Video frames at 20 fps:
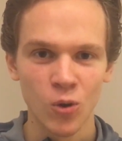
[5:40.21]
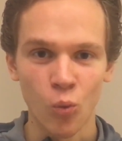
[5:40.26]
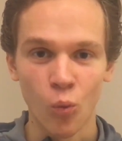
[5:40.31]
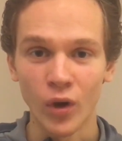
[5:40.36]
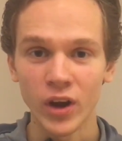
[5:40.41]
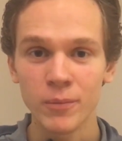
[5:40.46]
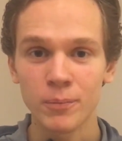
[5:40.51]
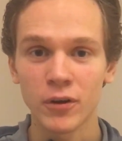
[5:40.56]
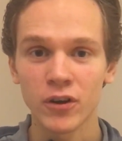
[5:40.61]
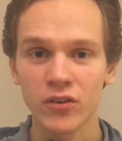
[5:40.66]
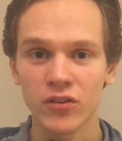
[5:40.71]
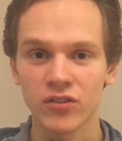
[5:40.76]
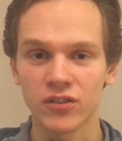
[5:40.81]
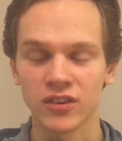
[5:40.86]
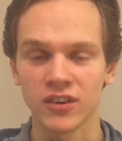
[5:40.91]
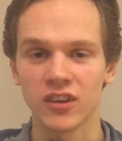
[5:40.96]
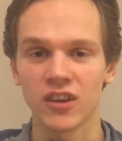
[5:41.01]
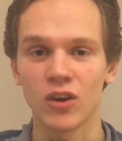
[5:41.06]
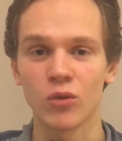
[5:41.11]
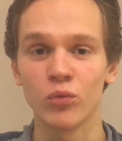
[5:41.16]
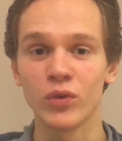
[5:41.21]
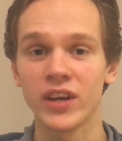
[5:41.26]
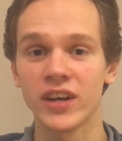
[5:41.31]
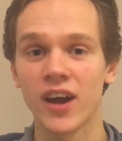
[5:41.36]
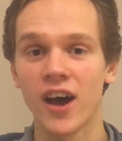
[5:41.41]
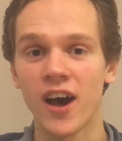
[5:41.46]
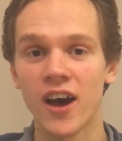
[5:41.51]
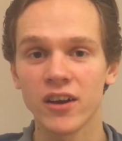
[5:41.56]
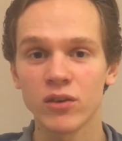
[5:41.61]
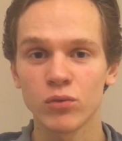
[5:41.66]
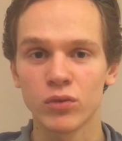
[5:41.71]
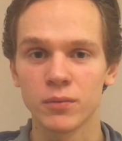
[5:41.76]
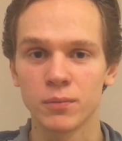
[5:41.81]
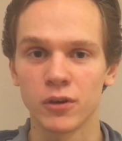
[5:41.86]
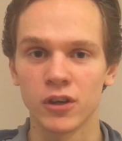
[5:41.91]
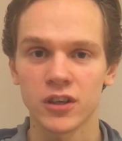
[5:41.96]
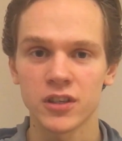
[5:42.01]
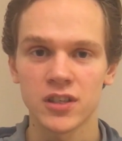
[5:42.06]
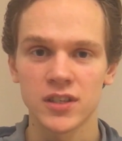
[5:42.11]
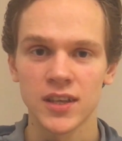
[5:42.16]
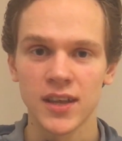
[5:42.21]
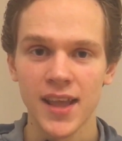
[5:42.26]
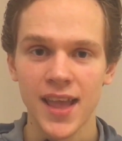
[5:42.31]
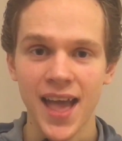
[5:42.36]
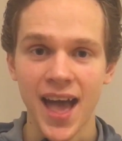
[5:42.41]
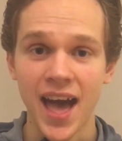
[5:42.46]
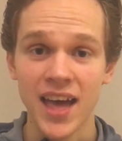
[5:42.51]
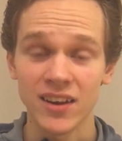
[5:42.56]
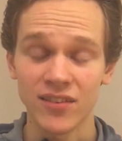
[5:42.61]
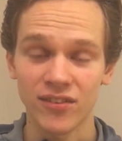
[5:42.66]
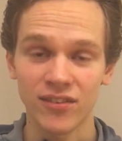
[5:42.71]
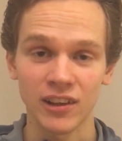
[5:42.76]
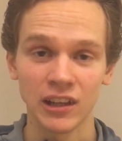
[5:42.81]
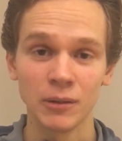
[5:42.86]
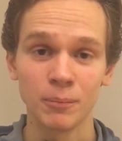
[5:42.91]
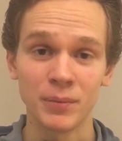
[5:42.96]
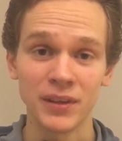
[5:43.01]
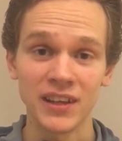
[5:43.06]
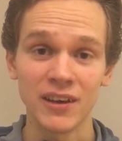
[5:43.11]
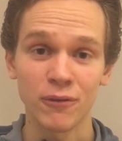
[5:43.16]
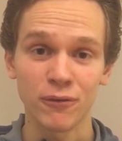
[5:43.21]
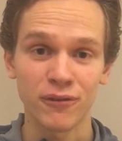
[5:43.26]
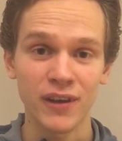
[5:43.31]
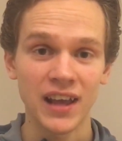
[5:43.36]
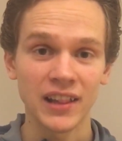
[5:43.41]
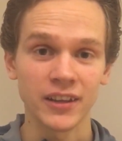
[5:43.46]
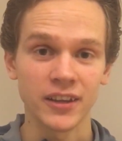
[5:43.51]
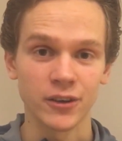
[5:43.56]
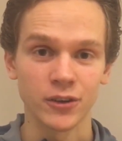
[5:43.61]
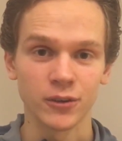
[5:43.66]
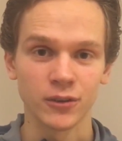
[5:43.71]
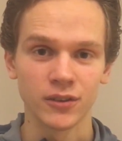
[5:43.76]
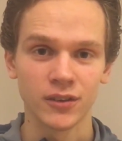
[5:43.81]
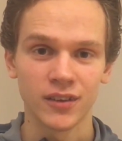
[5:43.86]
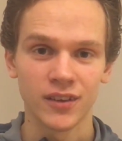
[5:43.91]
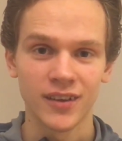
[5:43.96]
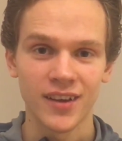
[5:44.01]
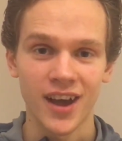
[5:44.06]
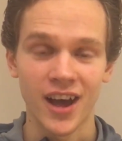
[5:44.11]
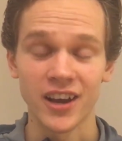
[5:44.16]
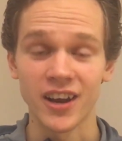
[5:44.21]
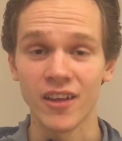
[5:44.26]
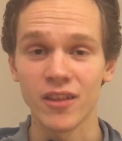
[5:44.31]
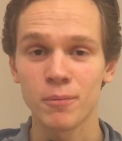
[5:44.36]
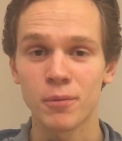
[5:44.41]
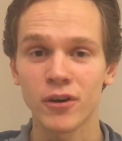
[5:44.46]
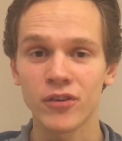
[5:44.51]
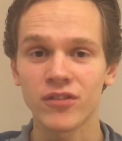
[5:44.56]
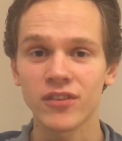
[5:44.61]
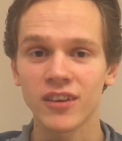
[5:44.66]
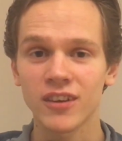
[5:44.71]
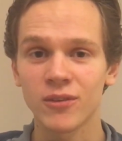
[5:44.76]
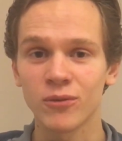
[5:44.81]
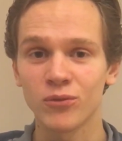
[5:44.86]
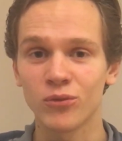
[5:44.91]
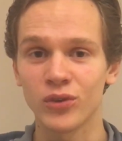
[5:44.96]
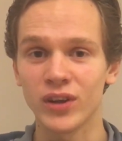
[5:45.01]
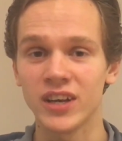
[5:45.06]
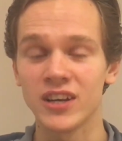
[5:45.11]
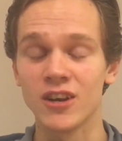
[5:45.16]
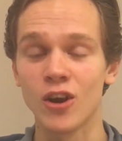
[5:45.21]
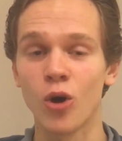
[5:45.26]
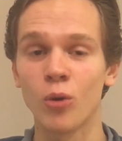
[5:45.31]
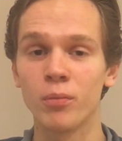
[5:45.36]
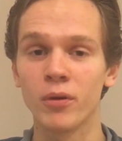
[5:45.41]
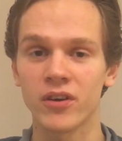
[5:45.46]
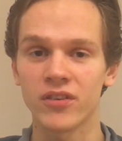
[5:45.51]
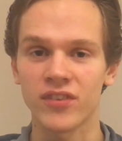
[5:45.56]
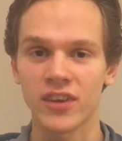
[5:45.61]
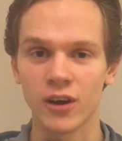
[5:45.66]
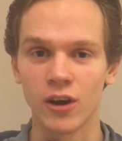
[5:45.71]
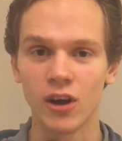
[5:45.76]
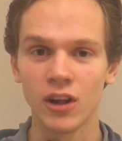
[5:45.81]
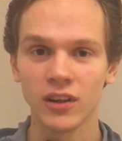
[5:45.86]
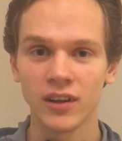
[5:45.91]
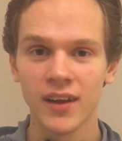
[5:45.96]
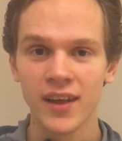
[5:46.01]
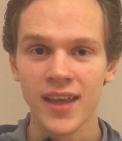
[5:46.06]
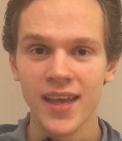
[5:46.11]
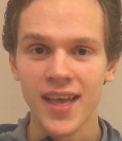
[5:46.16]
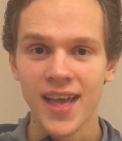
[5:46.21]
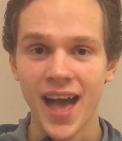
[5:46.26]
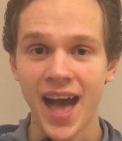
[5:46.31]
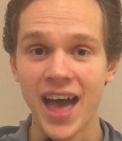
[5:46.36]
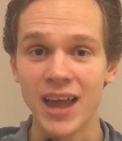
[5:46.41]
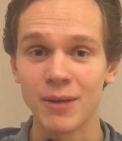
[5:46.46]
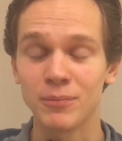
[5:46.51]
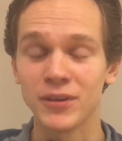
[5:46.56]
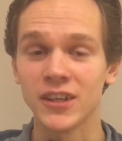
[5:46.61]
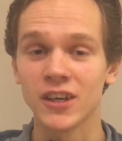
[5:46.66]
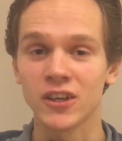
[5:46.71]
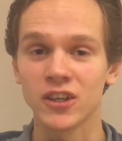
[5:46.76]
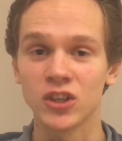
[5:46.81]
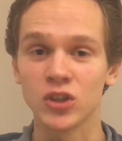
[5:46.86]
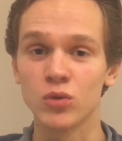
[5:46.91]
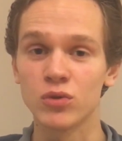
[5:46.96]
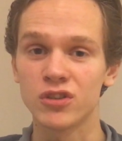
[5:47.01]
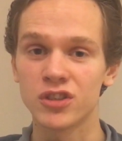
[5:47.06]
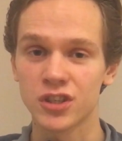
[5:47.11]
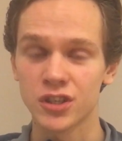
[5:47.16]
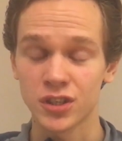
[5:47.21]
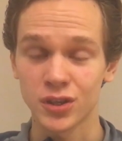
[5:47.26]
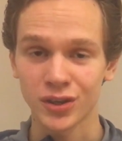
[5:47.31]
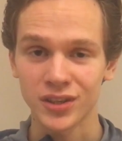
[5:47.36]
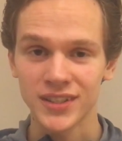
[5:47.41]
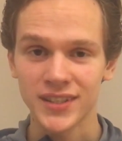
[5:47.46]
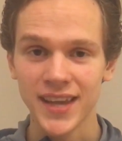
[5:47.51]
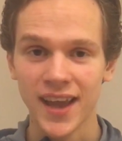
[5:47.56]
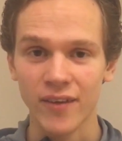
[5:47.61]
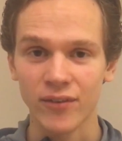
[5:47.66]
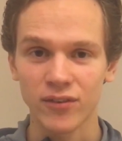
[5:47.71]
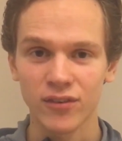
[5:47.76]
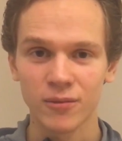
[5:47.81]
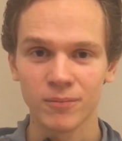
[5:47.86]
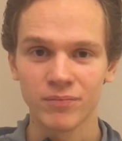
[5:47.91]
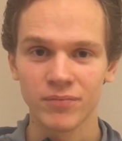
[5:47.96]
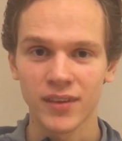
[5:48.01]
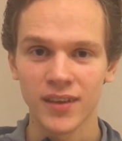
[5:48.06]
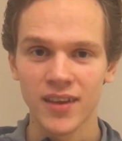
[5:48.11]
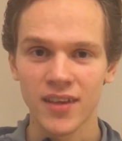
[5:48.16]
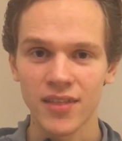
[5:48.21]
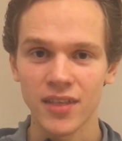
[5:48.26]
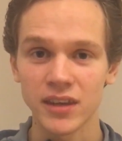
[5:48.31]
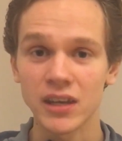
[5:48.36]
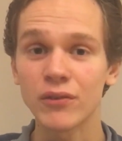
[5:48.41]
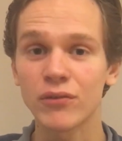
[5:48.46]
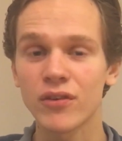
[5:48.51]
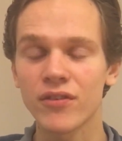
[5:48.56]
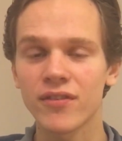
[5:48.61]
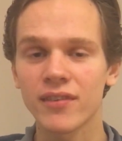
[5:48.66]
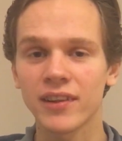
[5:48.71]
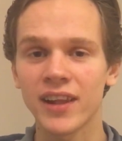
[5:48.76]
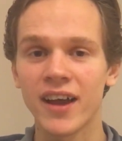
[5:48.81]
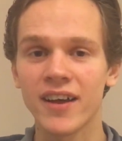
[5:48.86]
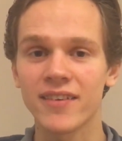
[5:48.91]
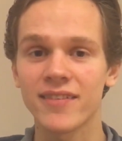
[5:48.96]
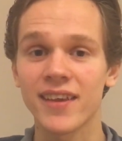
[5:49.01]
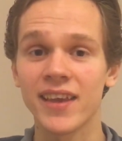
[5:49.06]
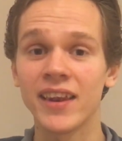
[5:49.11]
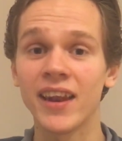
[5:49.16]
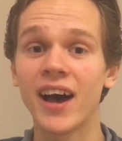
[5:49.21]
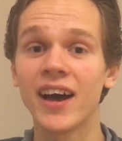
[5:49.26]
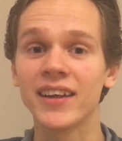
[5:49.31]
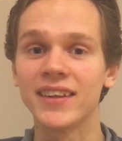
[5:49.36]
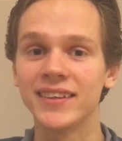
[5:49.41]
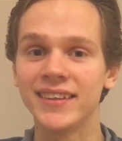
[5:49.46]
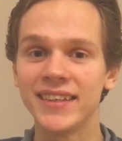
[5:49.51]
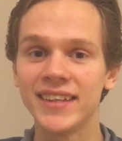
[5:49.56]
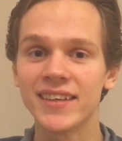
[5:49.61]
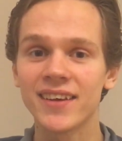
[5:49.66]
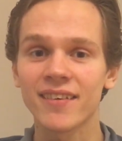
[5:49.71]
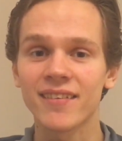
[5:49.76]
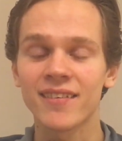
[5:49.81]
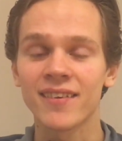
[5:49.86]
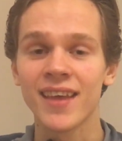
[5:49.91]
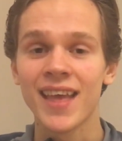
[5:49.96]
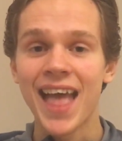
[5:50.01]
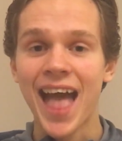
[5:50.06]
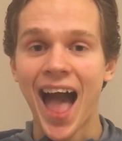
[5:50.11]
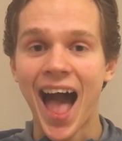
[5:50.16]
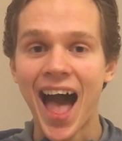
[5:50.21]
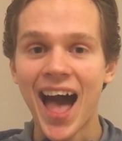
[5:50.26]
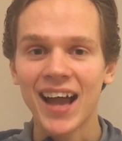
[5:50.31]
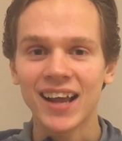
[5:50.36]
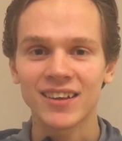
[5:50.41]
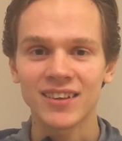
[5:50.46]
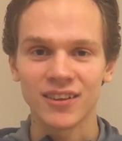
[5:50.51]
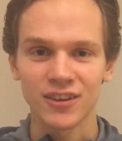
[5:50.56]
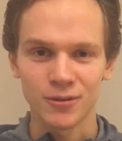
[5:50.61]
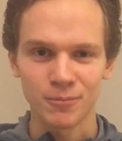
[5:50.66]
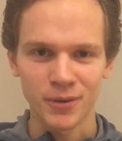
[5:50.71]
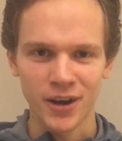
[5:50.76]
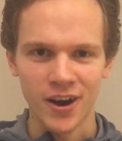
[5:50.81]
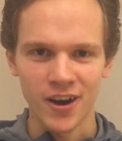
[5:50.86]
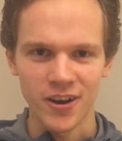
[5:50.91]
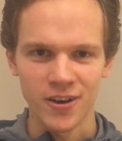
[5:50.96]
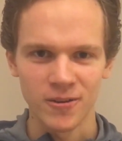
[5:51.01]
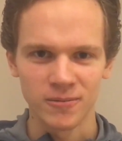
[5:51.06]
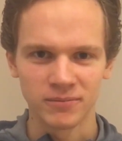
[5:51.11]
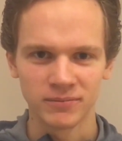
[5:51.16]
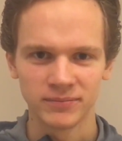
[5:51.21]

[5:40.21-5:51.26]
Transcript: One person can read 100 books and still be a failure. Another person can read no books at all and be a huge success. The difference lies in ideas acted upon.